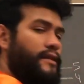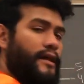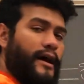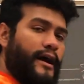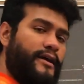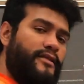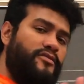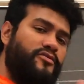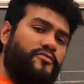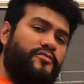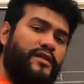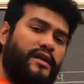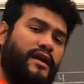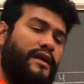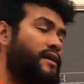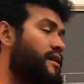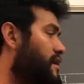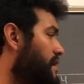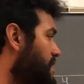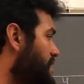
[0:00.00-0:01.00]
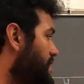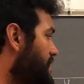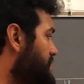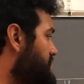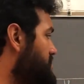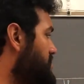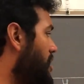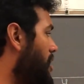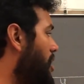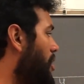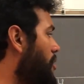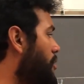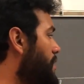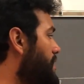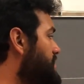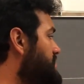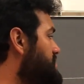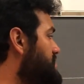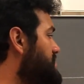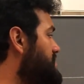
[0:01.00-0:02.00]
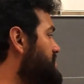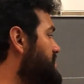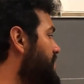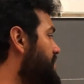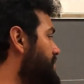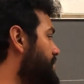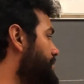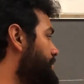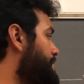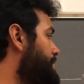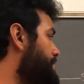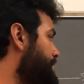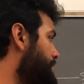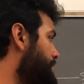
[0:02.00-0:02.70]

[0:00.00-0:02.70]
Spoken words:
line 3, is always the center.